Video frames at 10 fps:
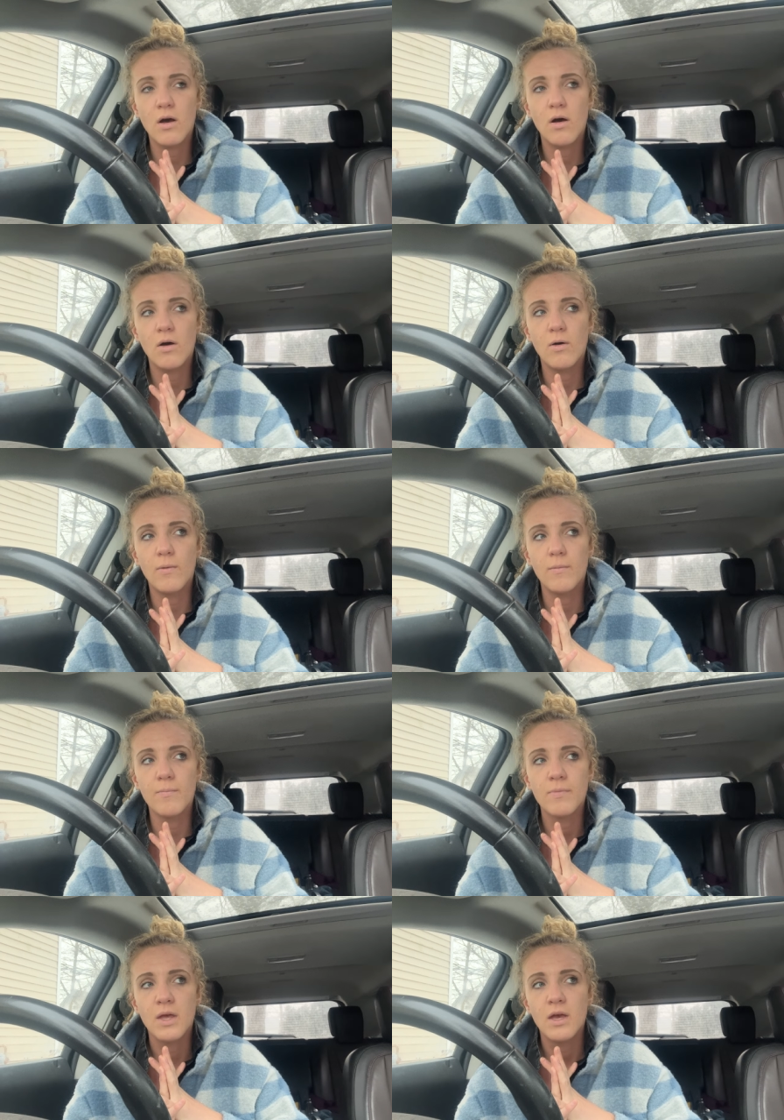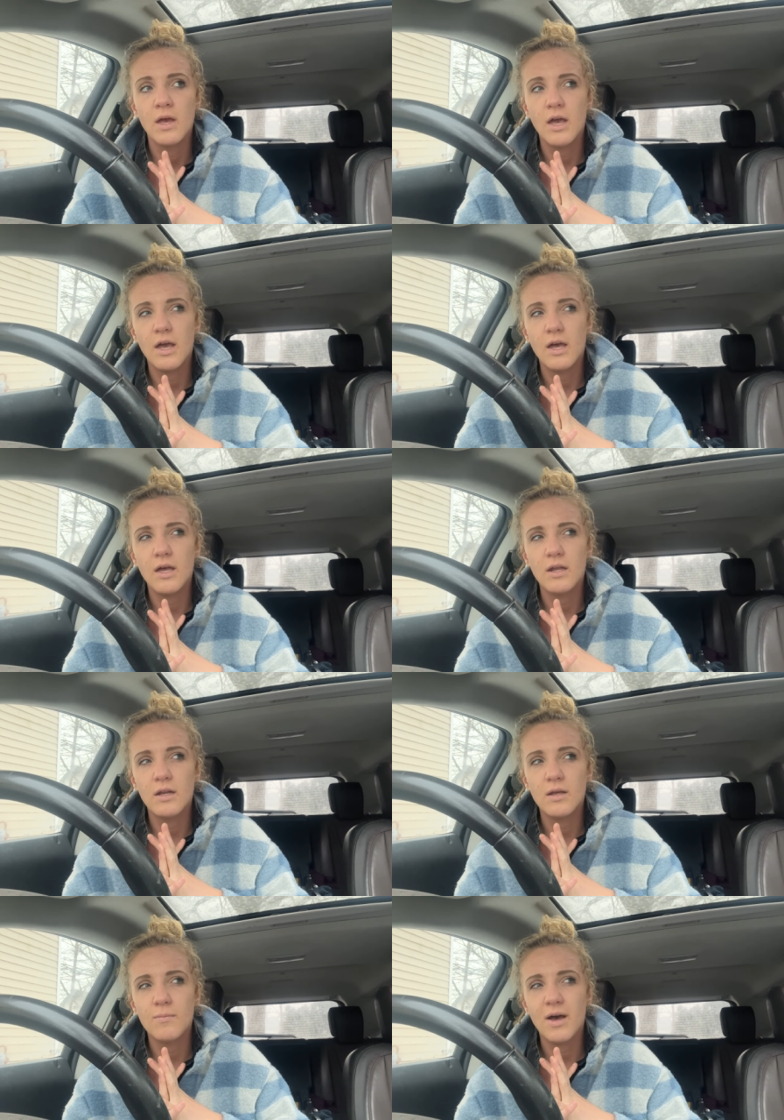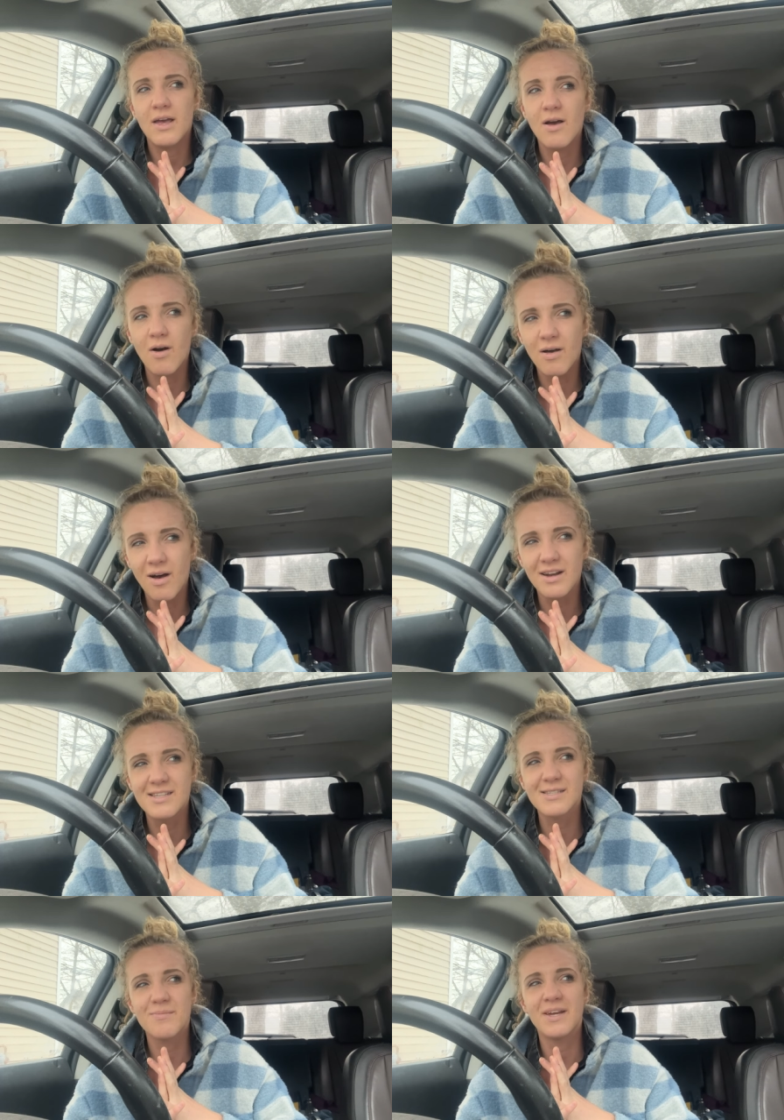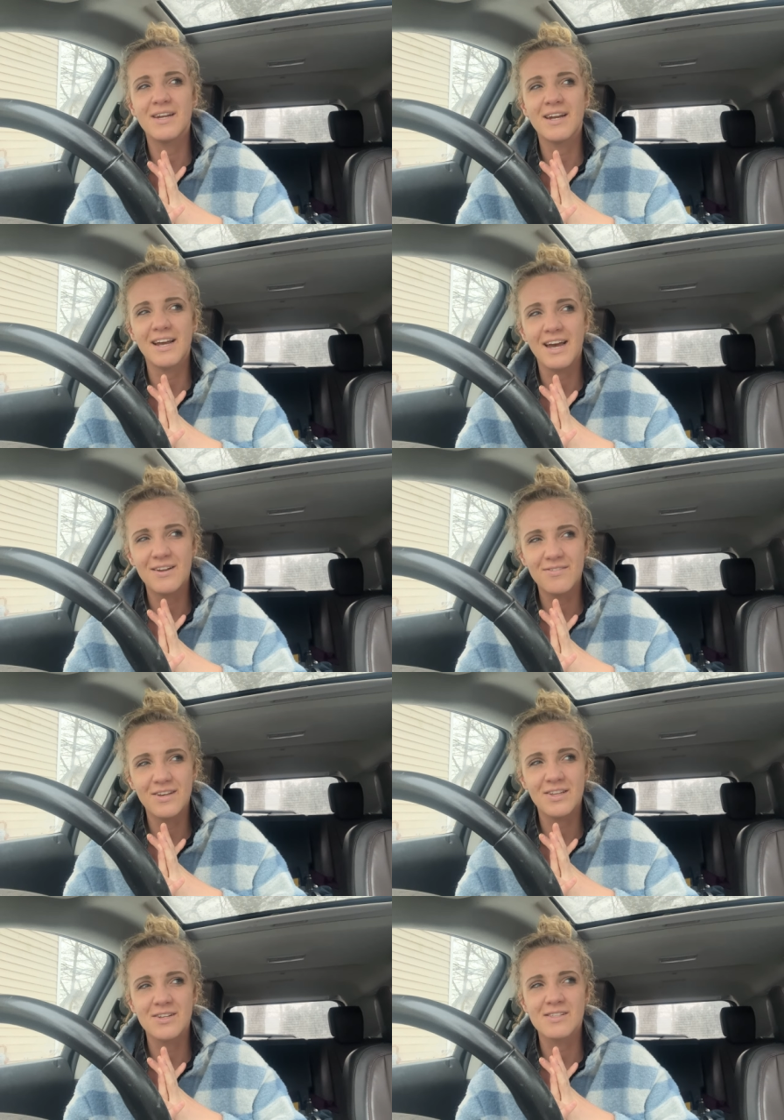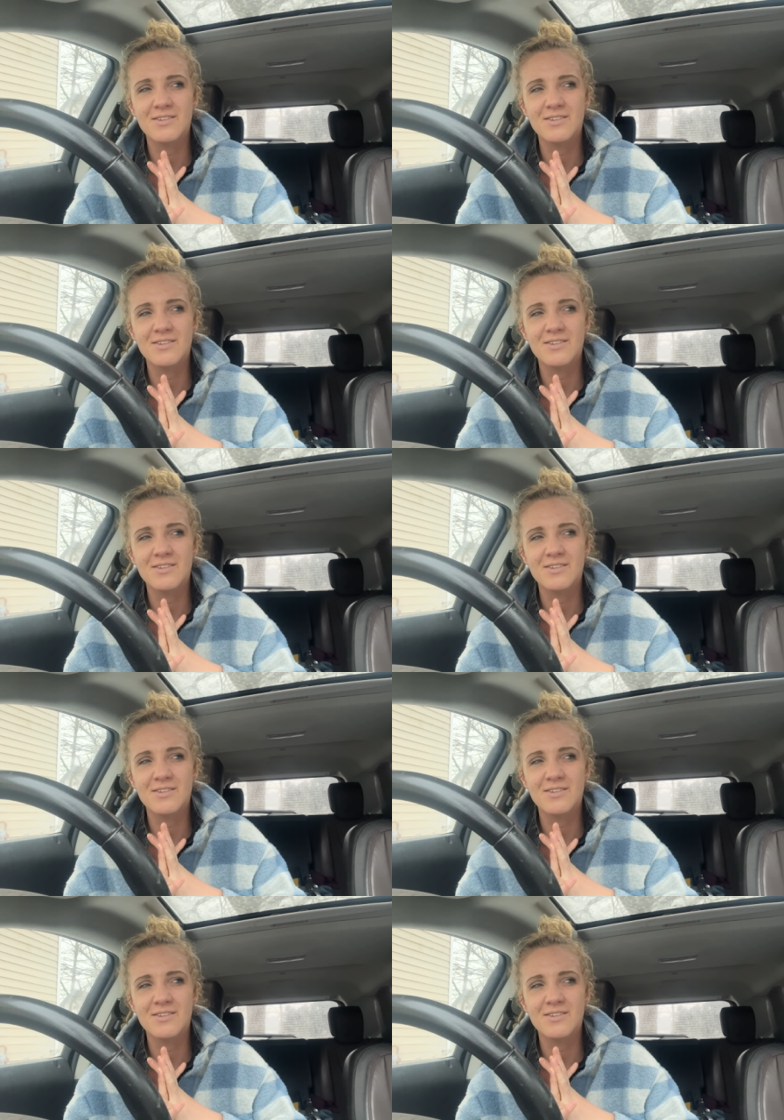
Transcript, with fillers: Um, and in my honest opinion, I kind of feel like there,